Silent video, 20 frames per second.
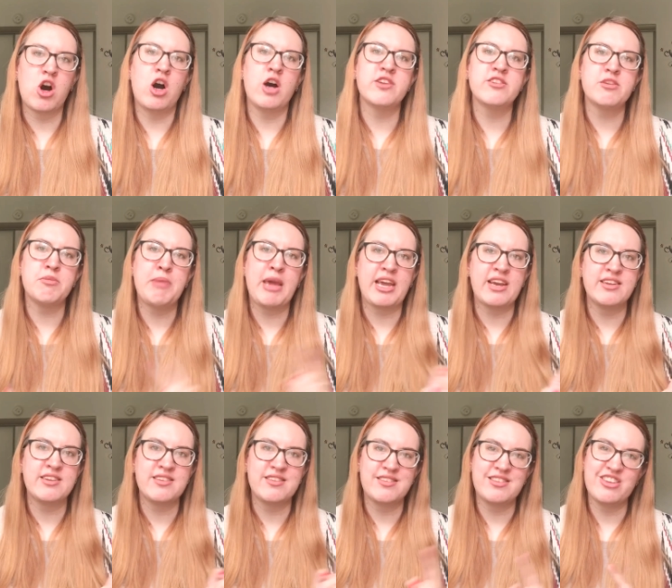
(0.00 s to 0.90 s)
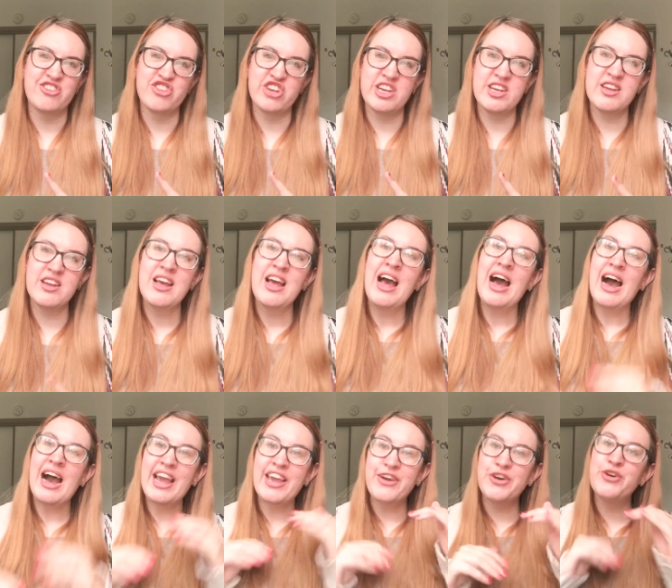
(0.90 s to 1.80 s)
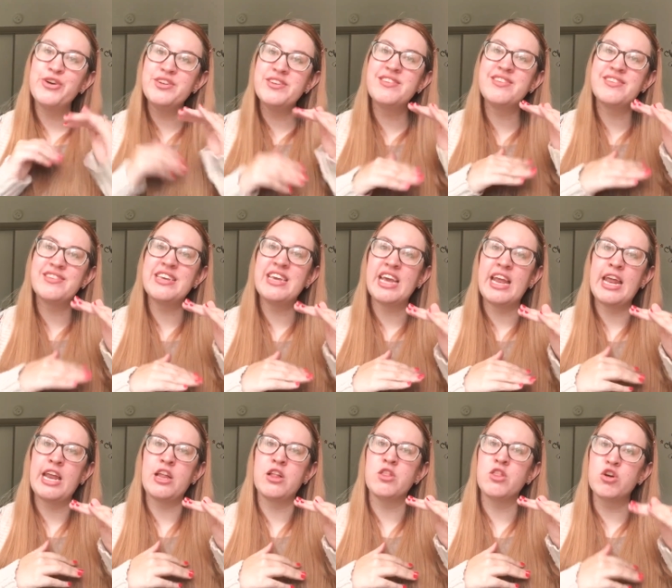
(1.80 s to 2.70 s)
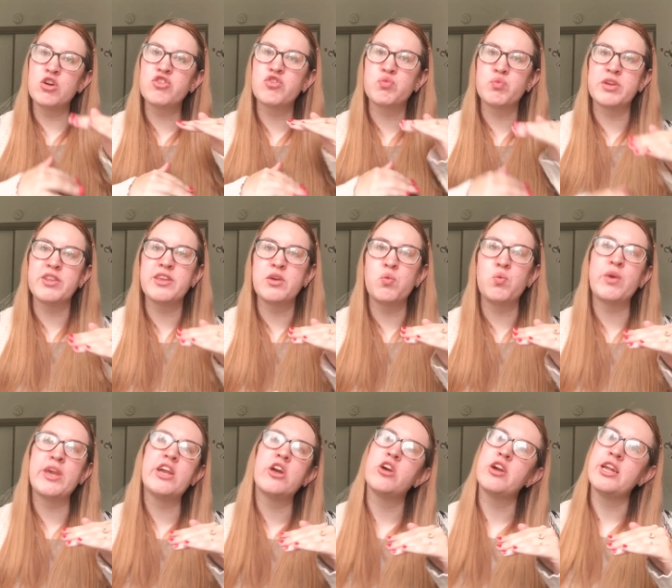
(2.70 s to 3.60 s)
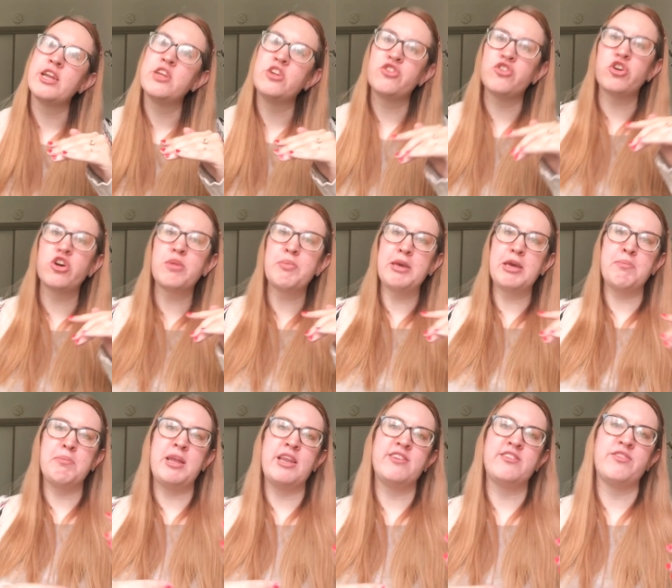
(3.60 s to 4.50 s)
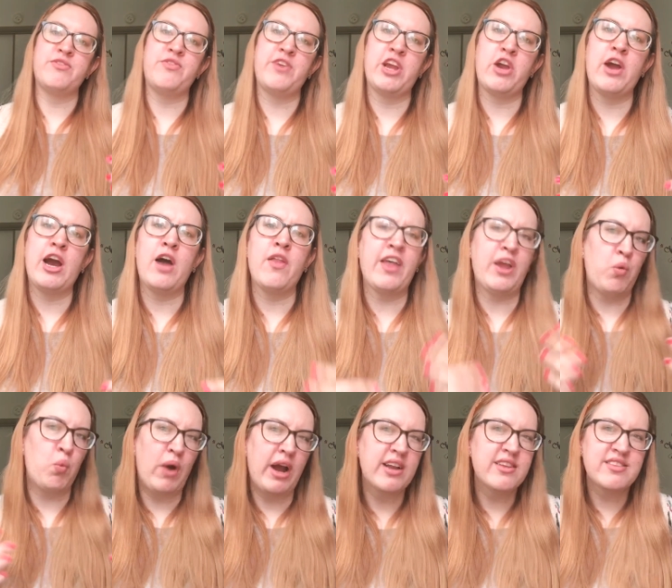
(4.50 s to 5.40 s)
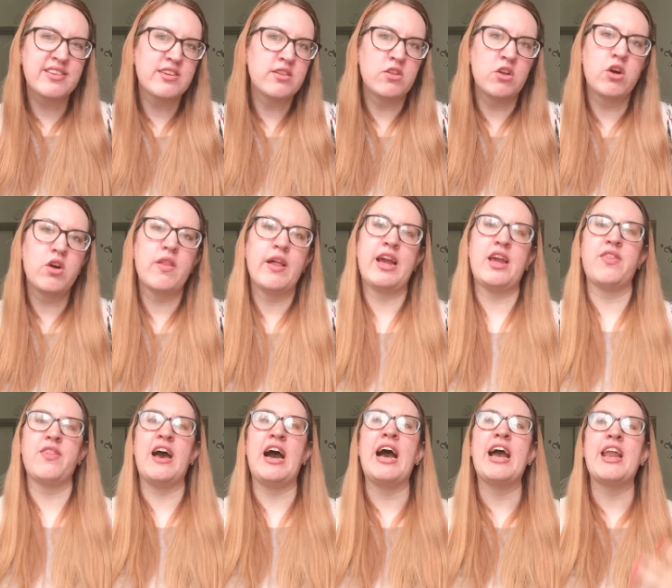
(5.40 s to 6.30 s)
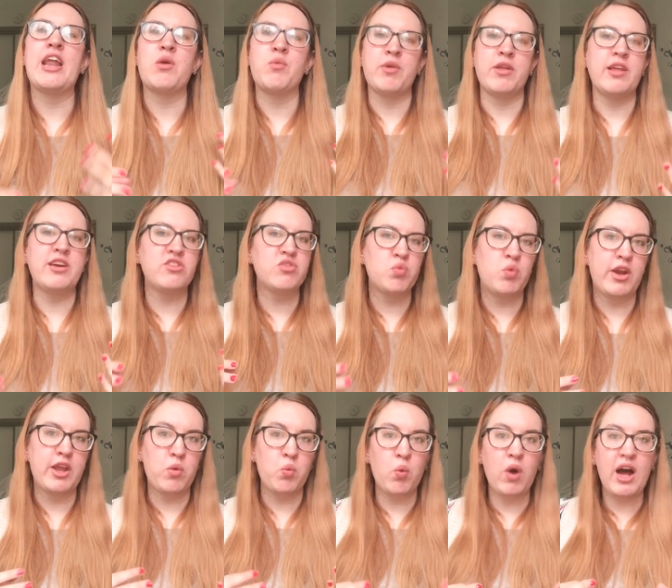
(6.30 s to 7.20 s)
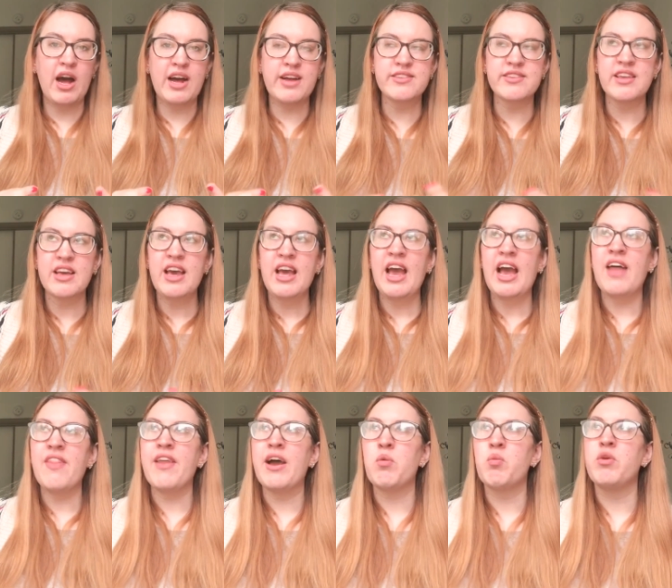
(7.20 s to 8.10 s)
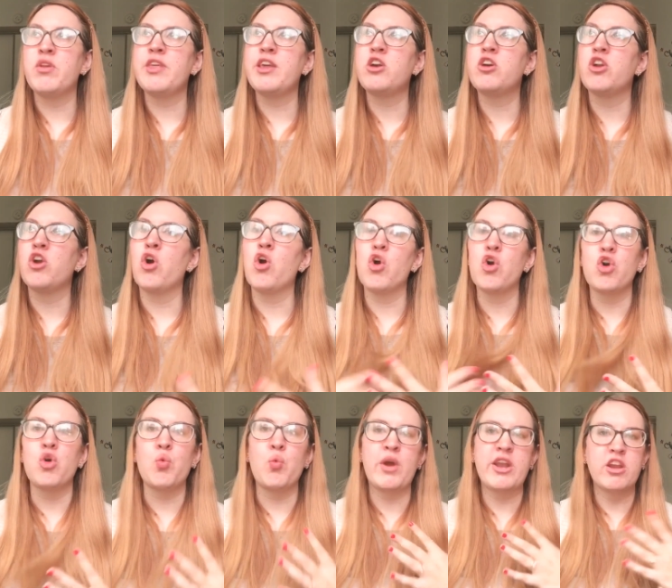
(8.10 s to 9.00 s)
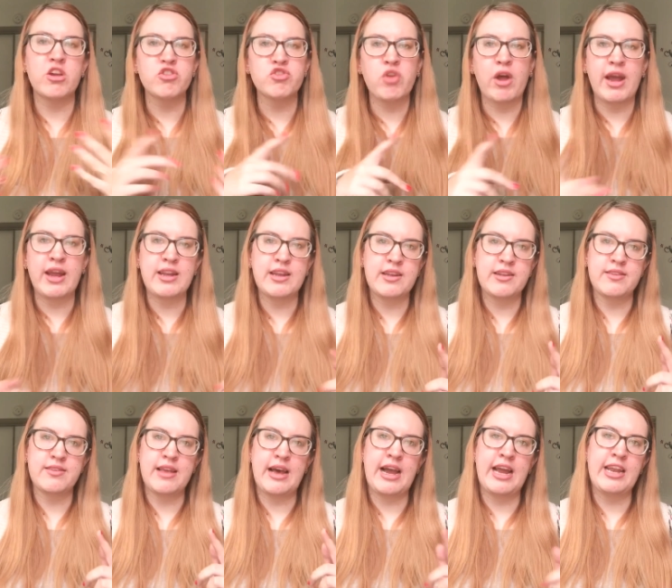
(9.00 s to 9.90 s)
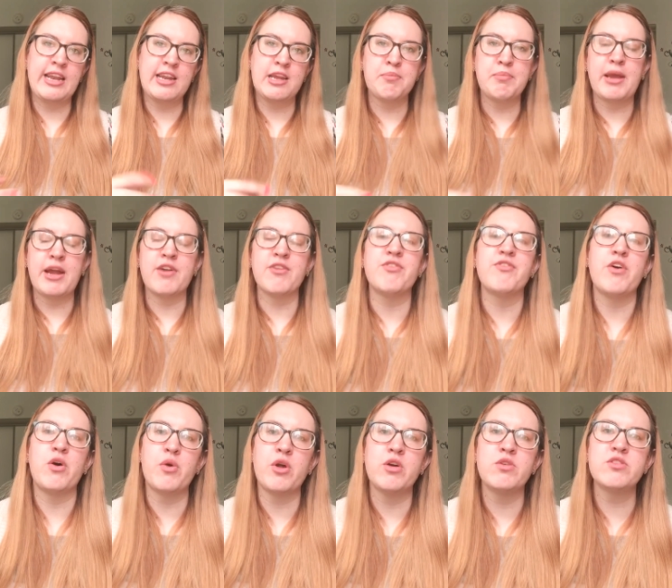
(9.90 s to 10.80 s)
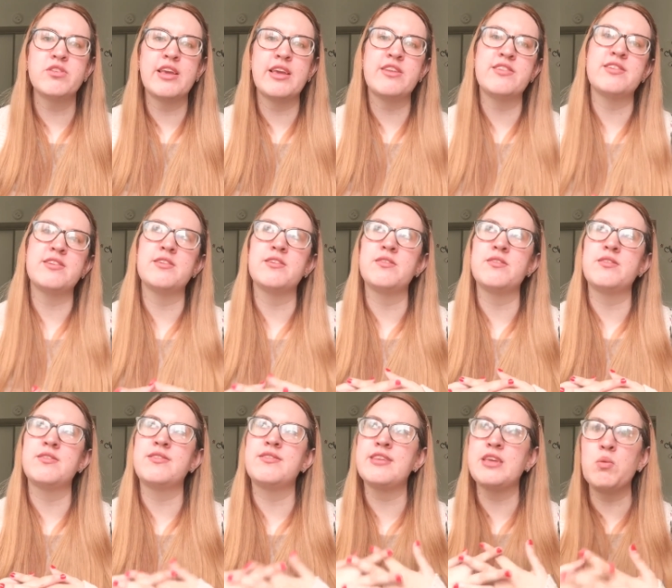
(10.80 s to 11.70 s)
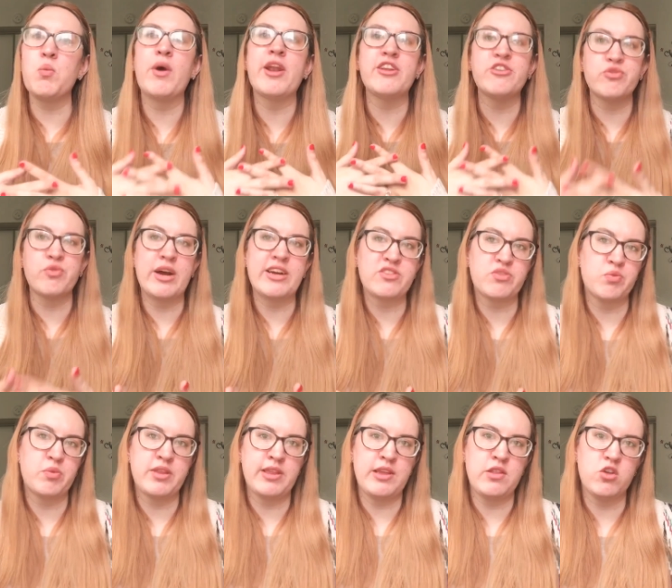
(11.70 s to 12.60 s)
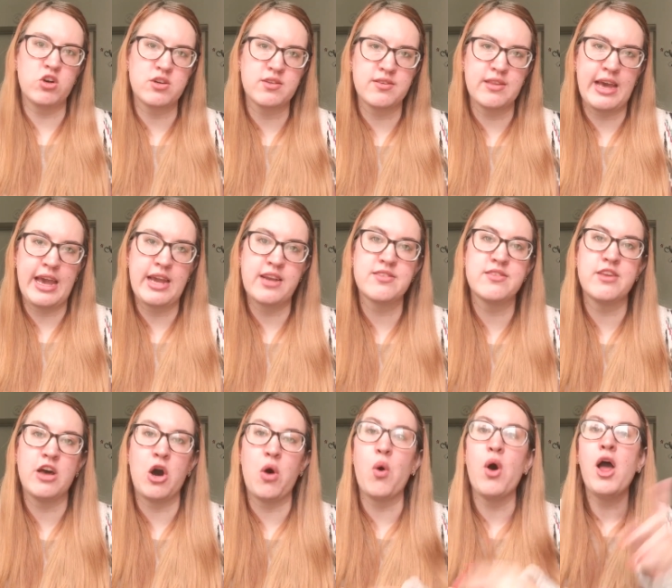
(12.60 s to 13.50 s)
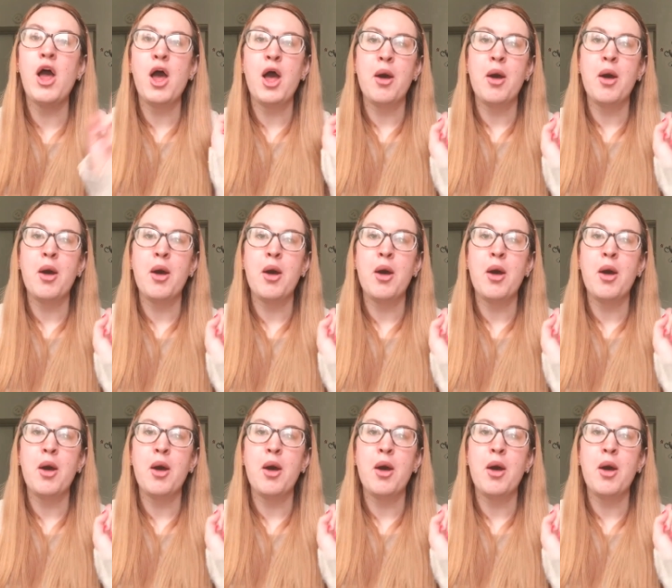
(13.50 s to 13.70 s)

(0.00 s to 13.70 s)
on to make a decision, I could see it and it looked really weird. And it took me a minute to figure out, why does it look like that? And I realized what it was. And that really could hurt when you're trying to decide and compare photos to see what a dress really looks like. So